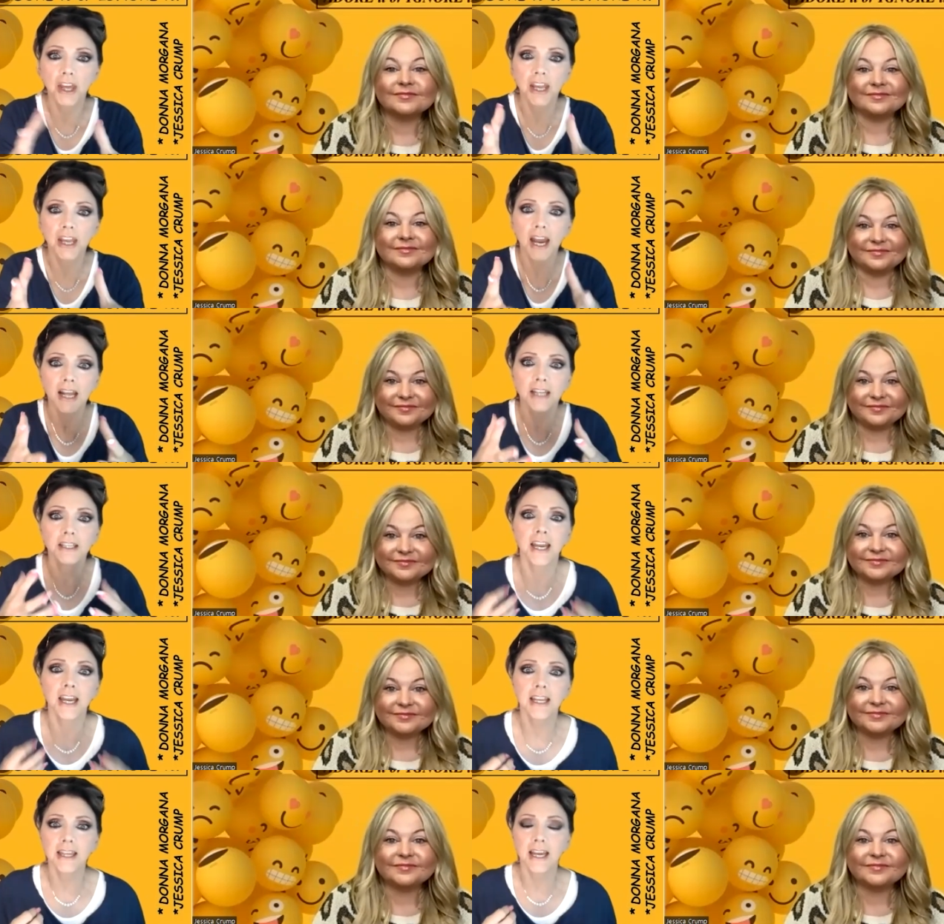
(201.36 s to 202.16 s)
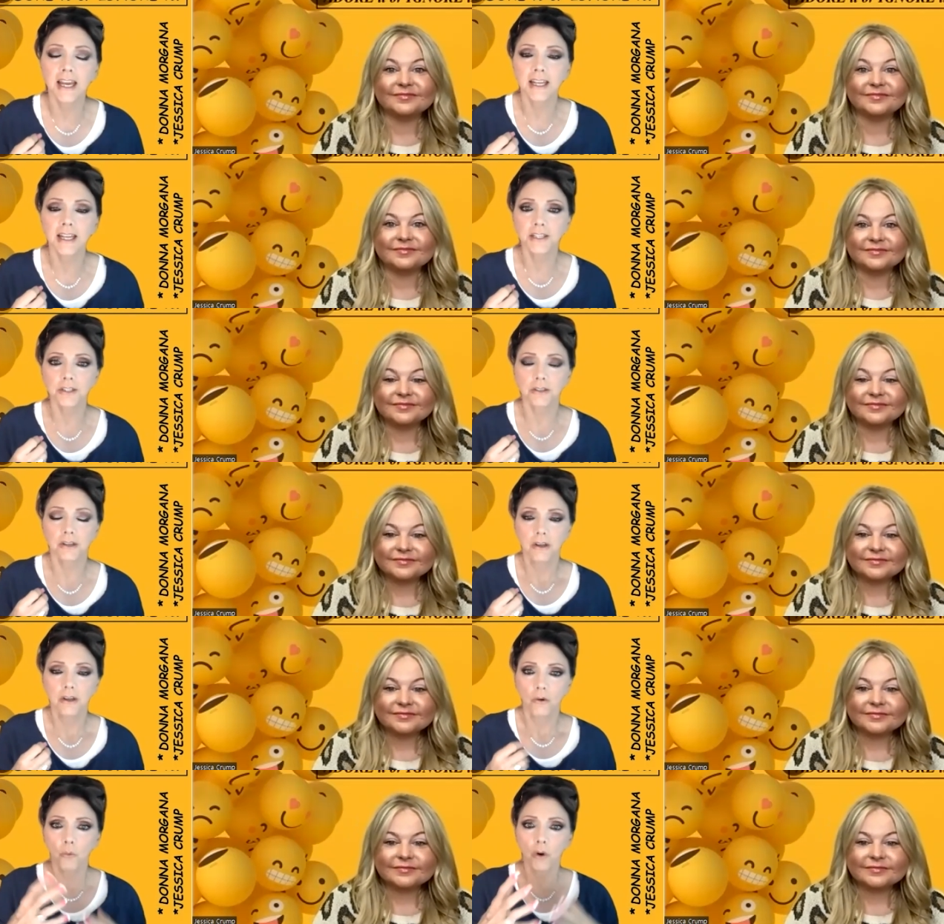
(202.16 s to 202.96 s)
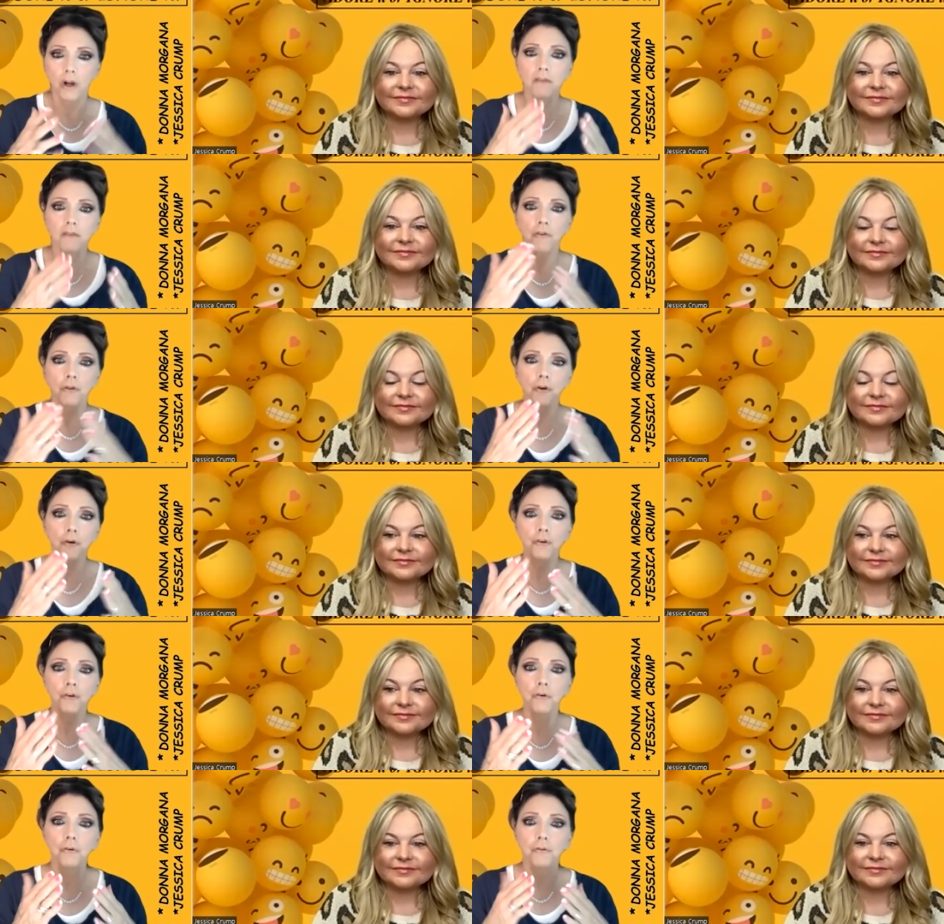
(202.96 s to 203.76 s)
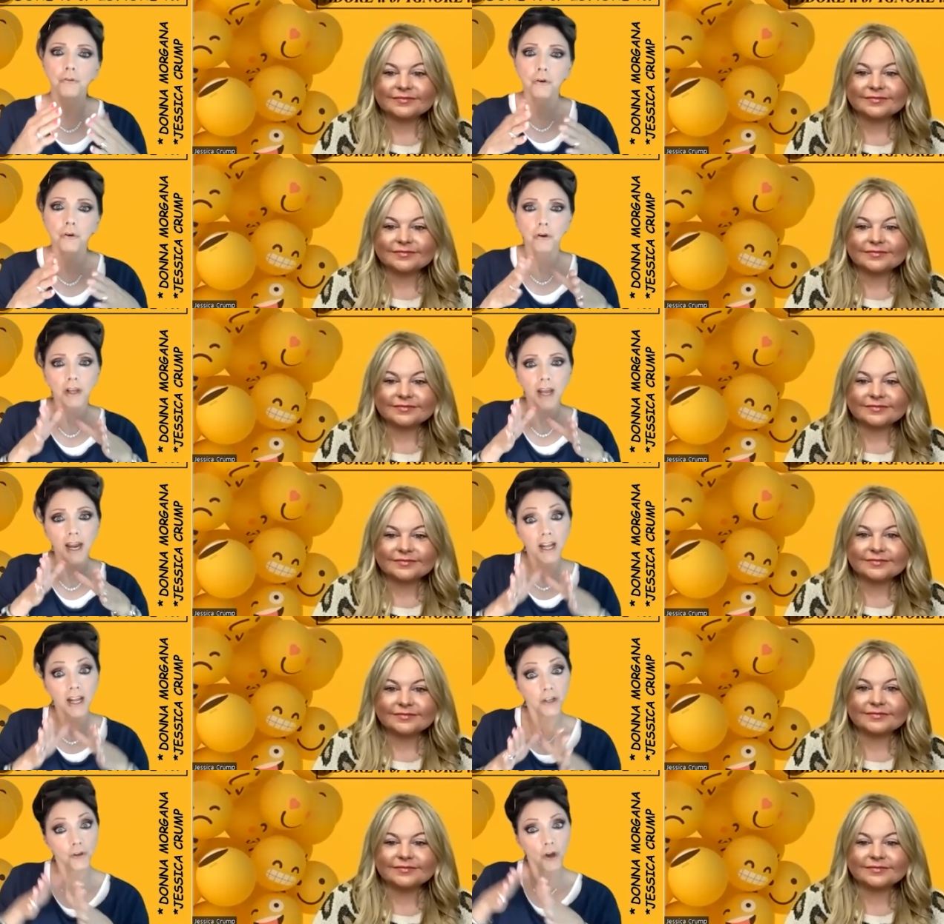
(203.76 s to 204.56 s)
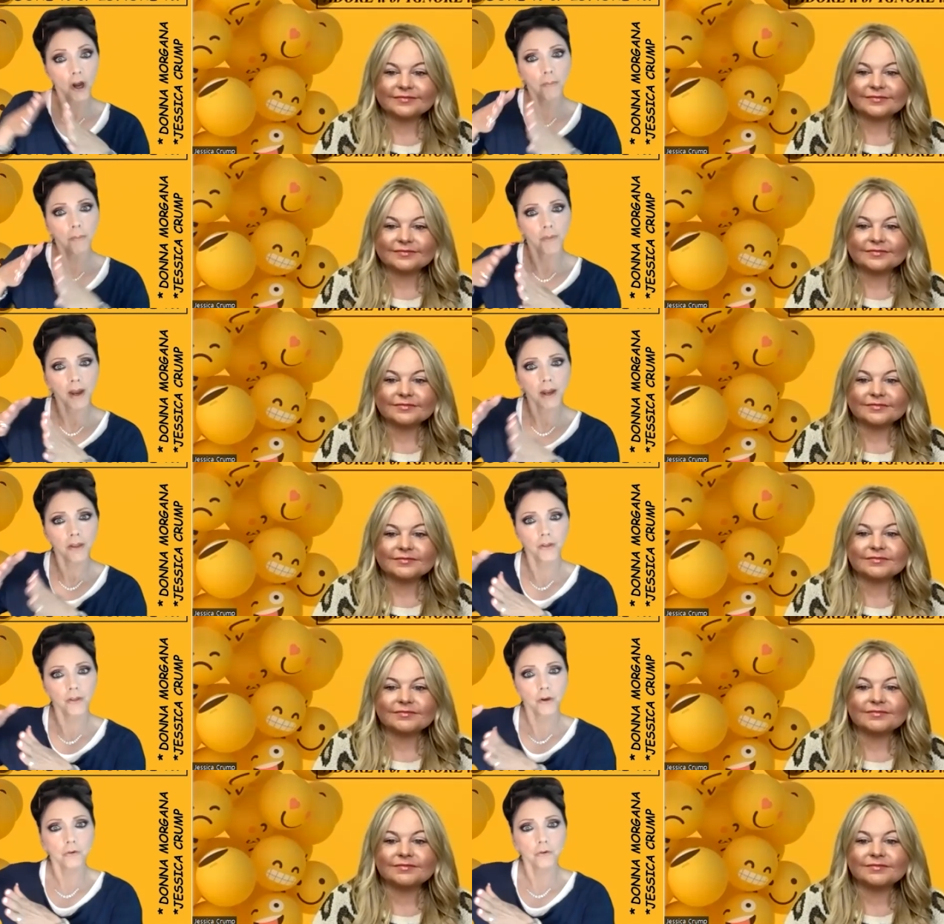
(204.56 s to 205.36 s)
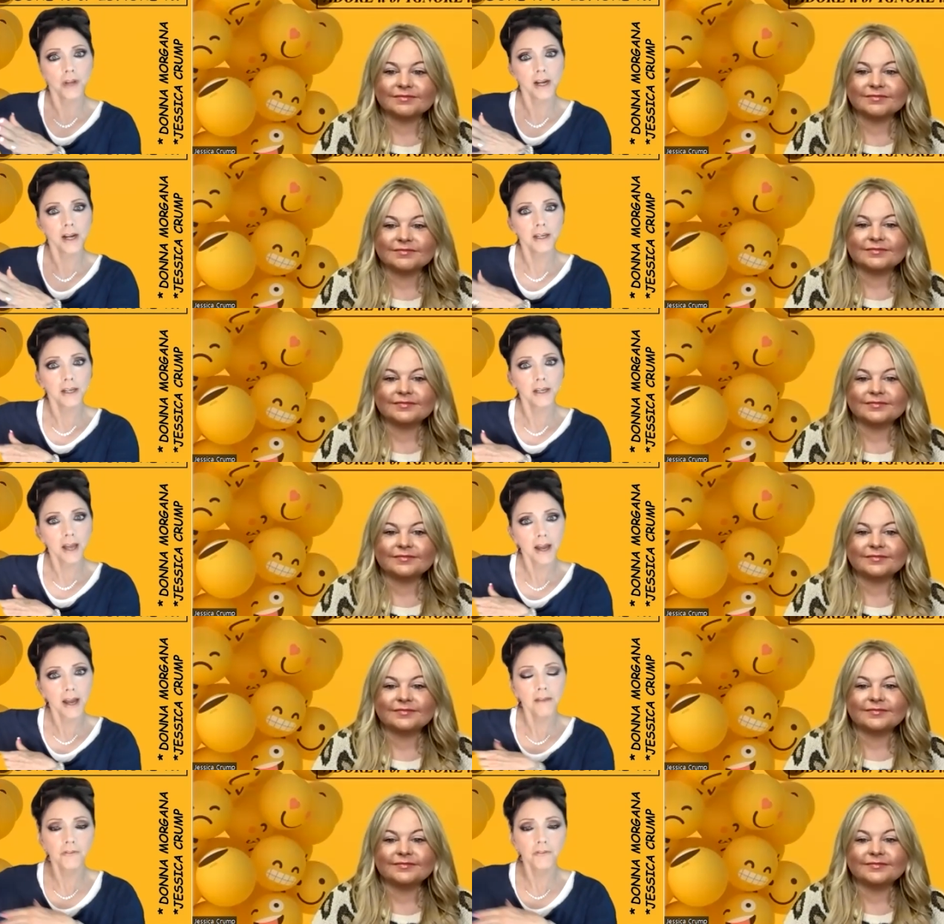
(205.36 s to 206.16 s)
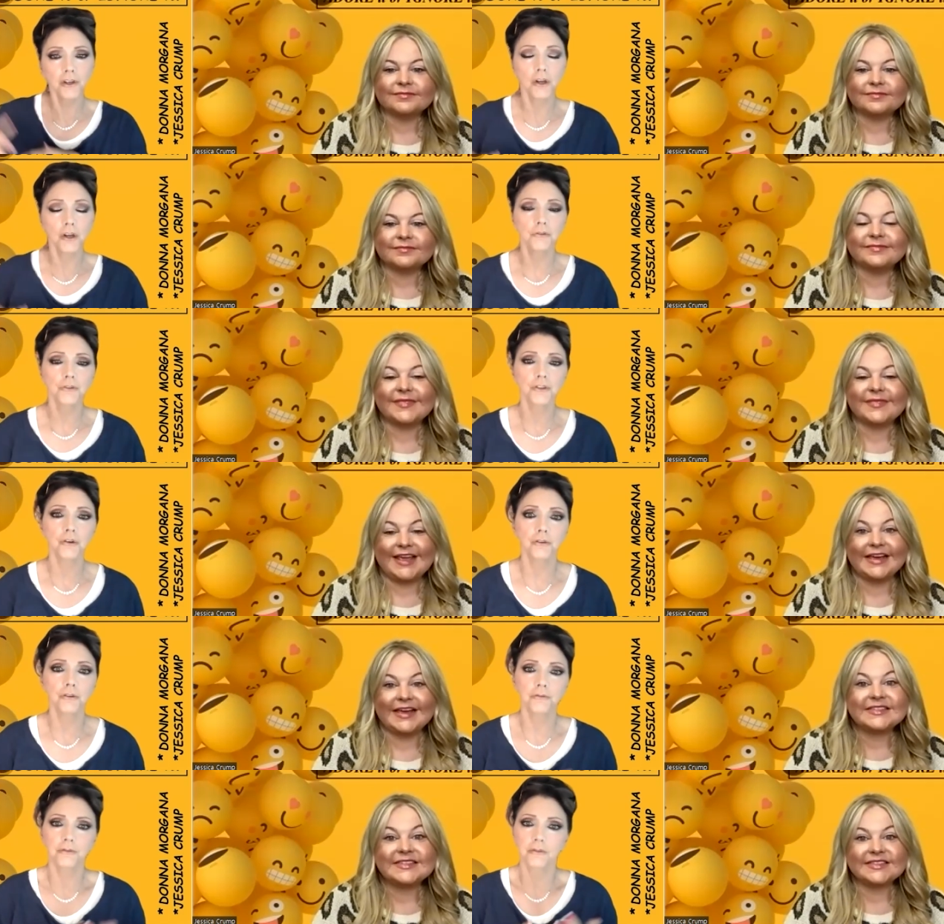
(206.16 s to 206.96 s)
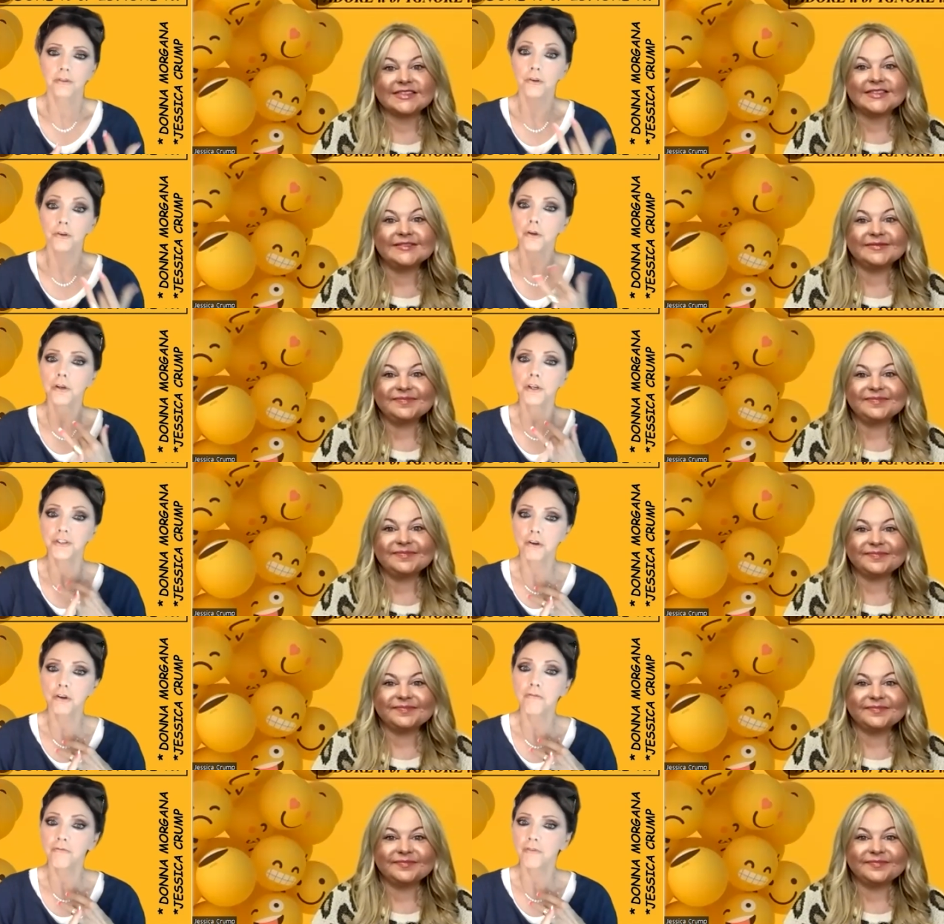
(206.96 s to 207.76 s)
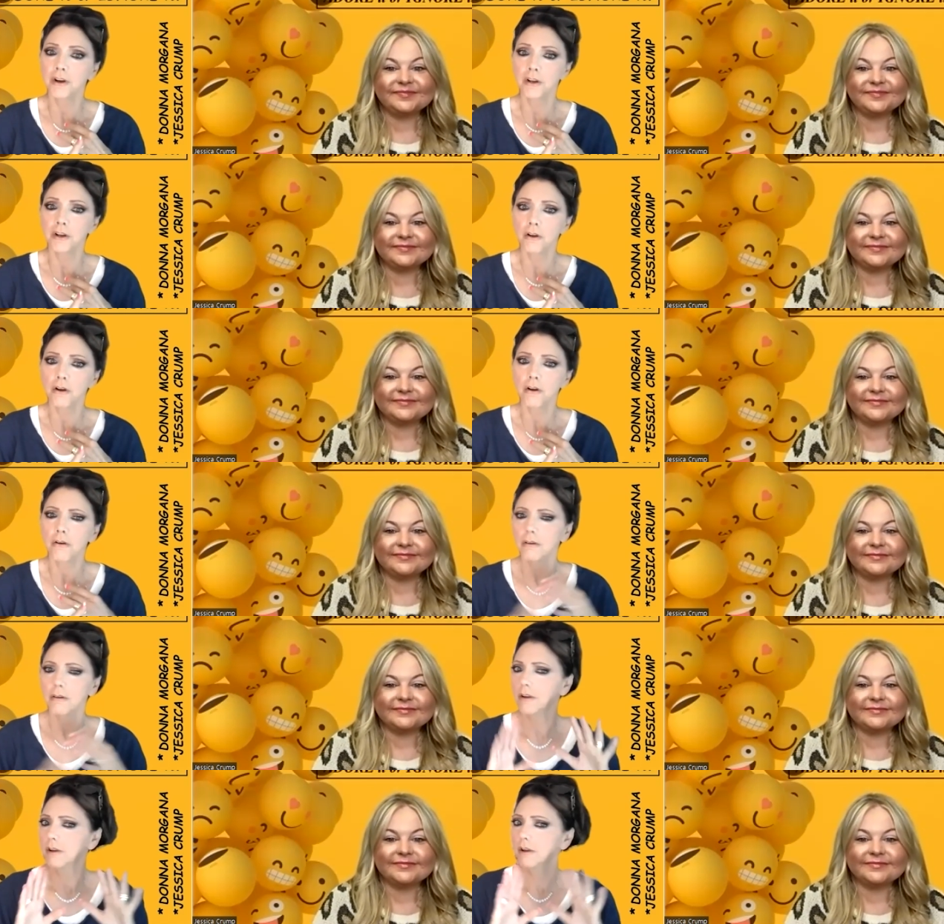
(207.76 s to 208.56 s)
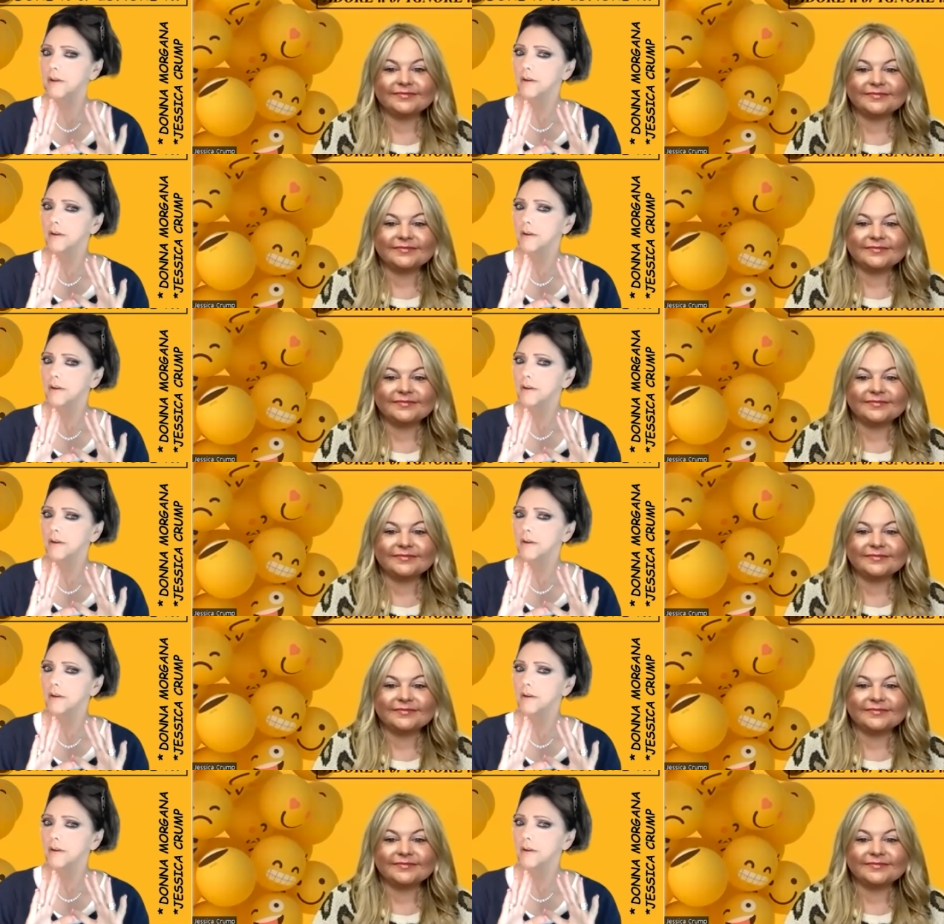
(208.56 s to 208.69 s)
Speaker 1: they kind of take that as whatever they're doing, they're going to kind of adopt that in their daily life, you know? So good is no fun at all.